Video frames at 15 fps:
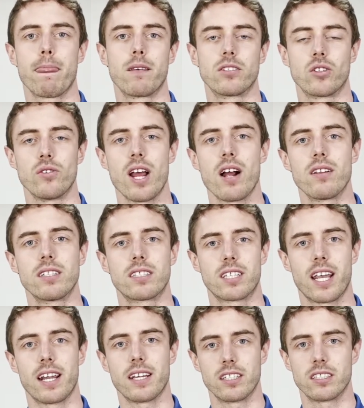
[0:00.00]
So now let's
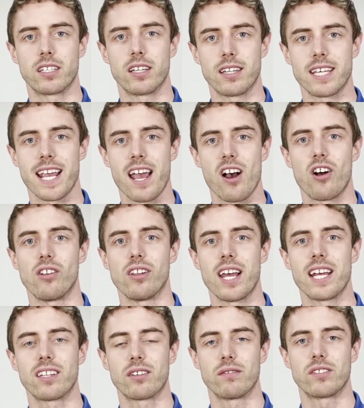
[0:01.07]
get into the L,
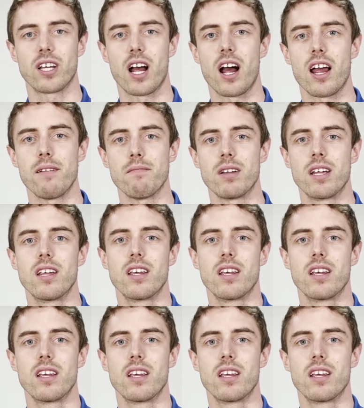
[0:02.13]
length of time.